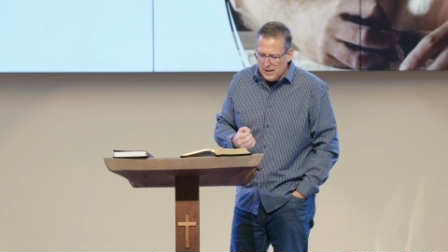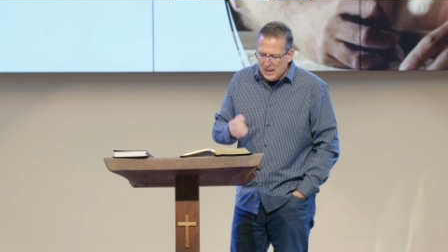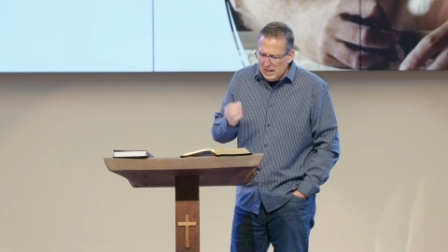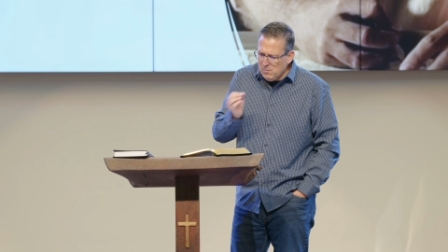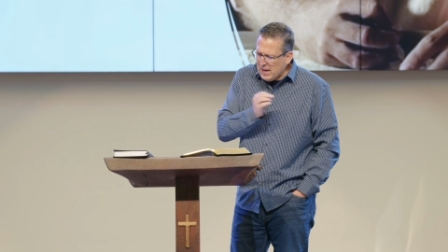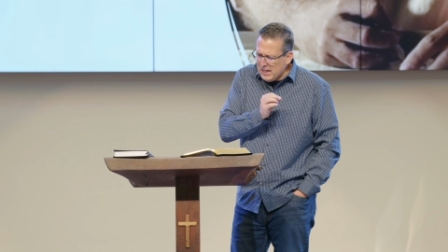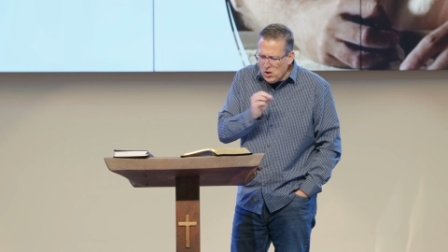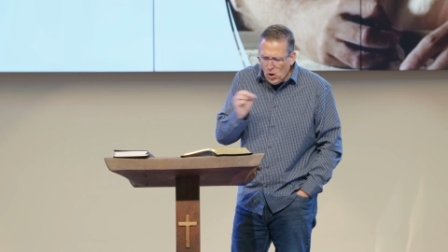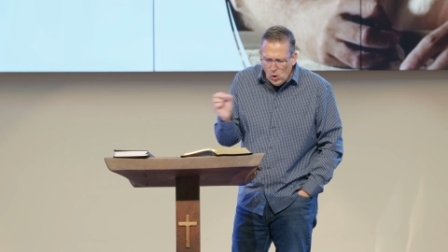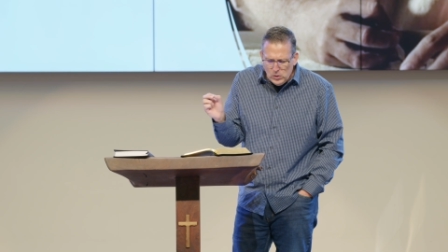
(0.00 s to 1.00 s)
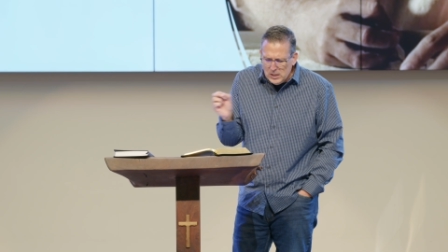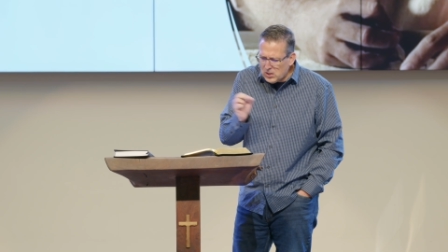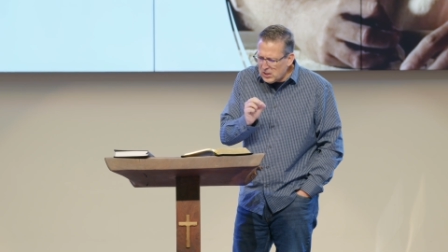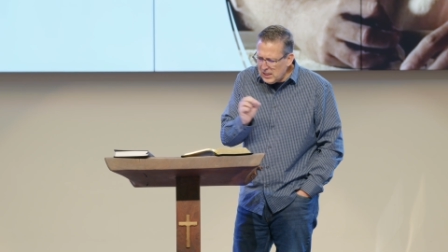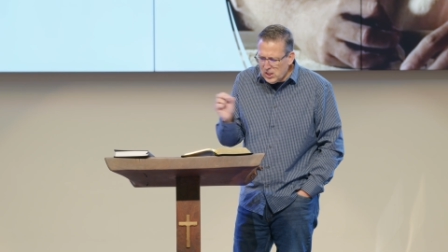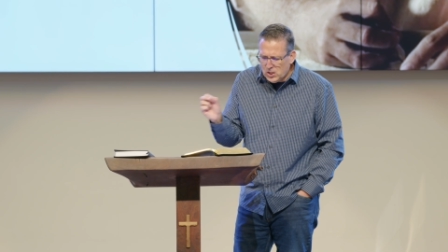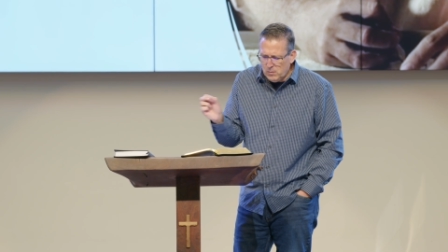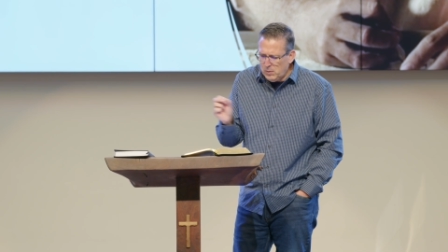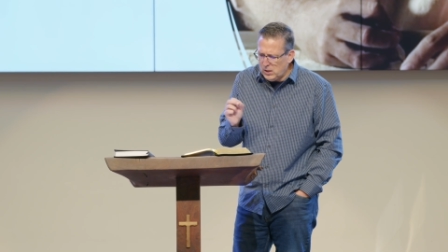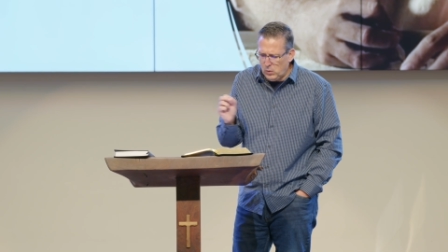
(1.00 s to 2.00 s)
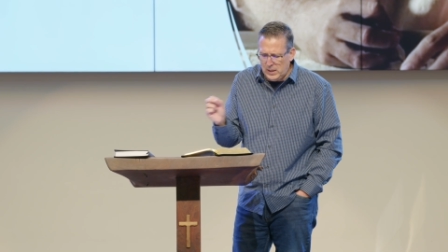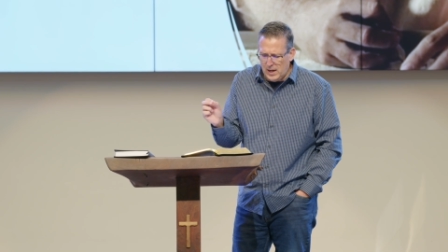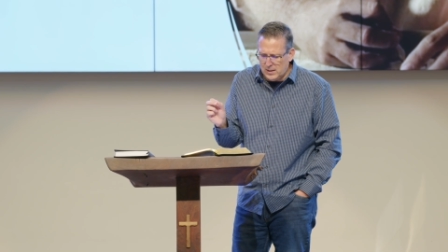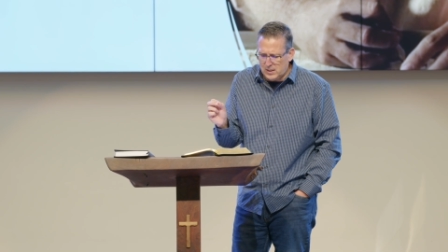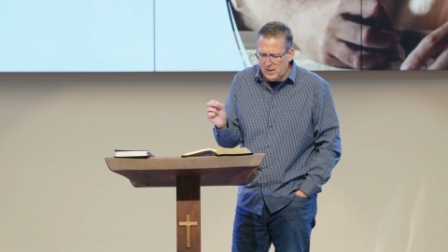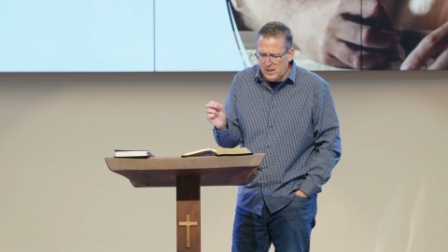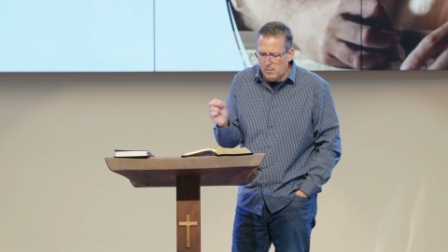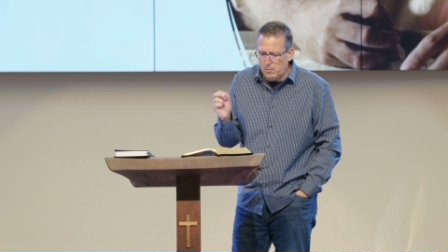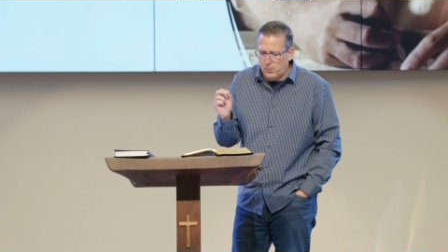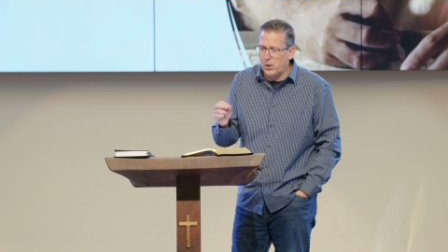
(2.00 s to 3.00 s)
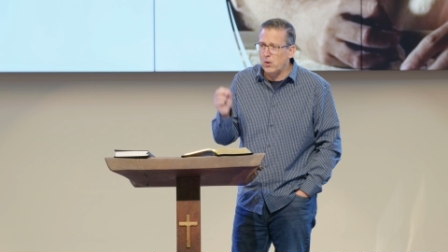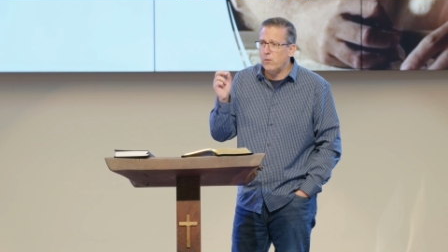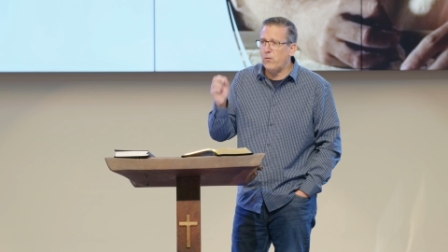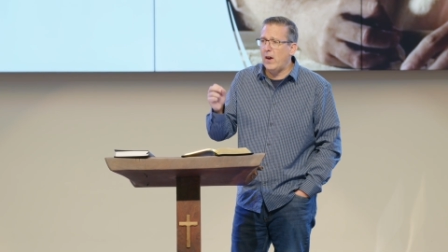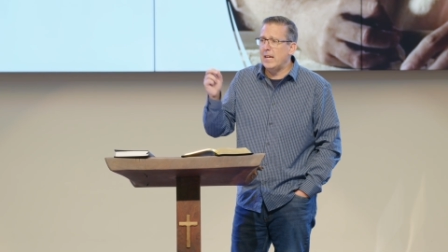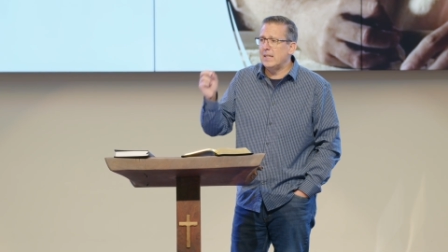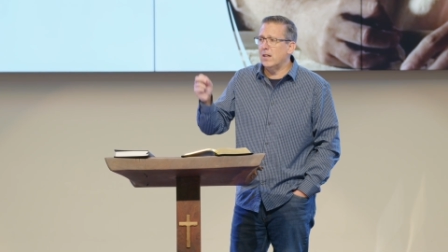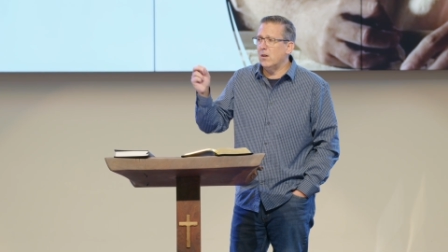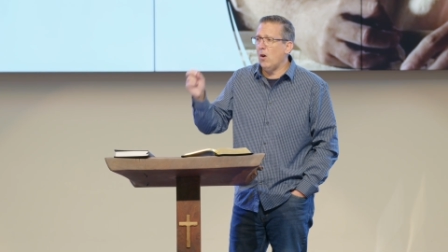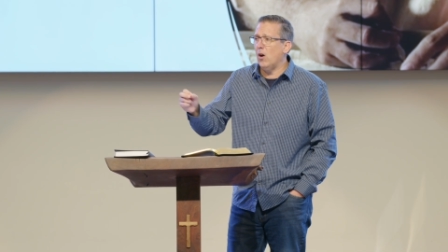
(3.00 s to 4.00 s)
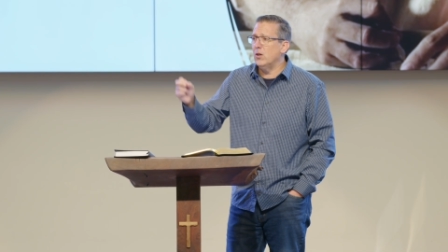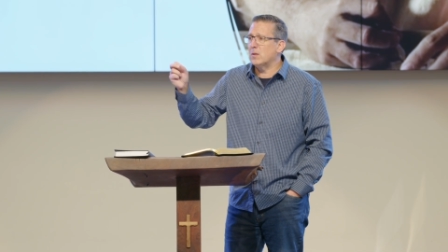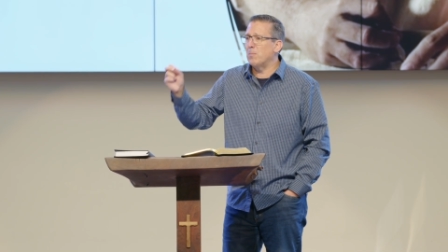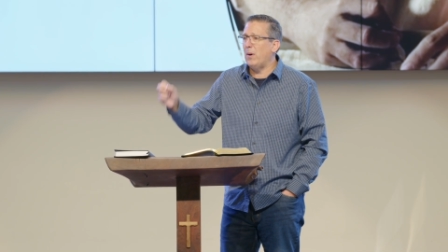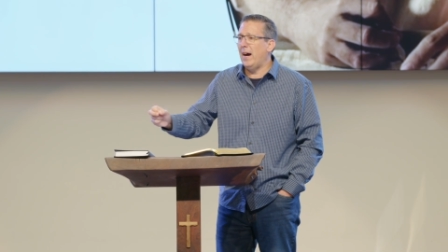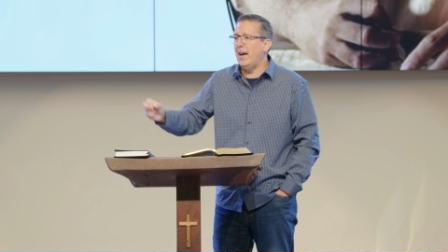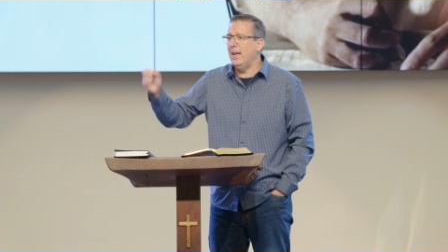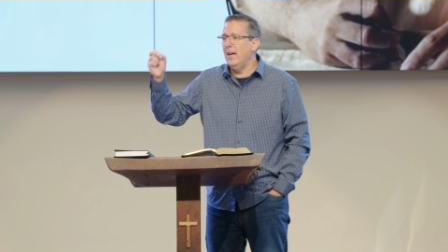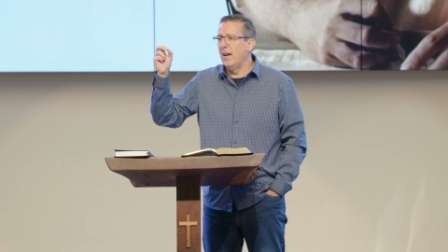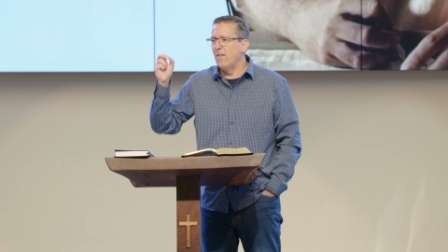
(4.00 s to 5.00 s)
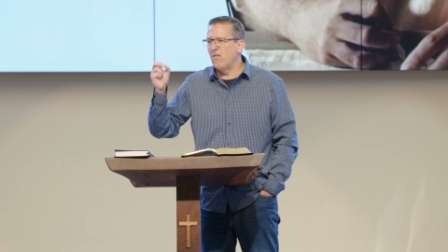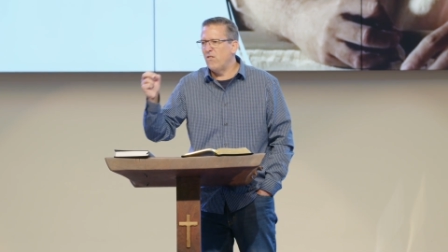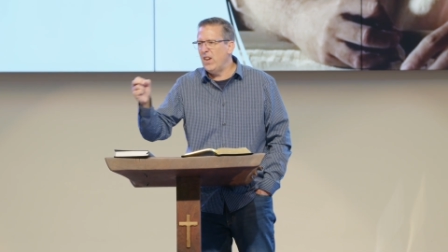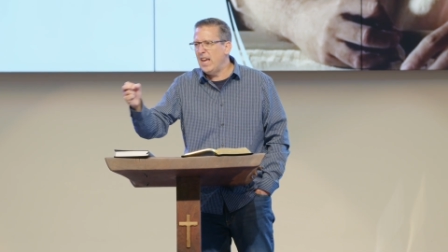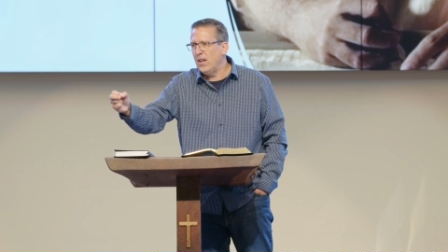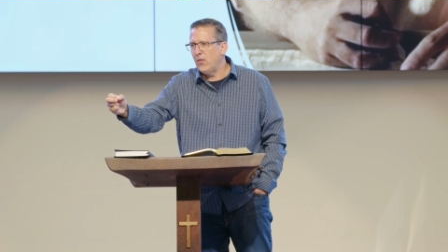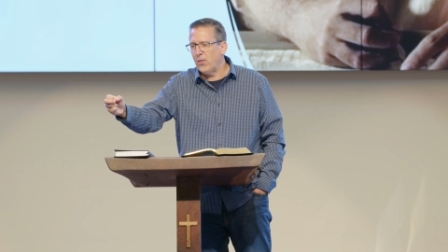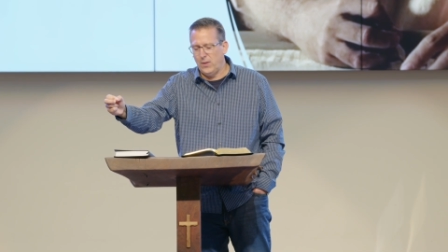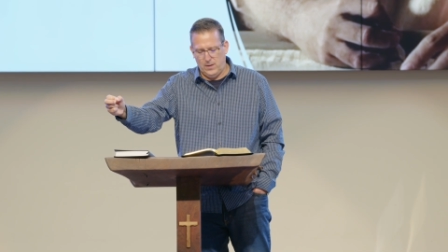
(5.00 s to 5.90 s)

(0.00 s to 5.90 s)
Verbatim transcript: He made no distinction between us and them, purifying their hearts by faith.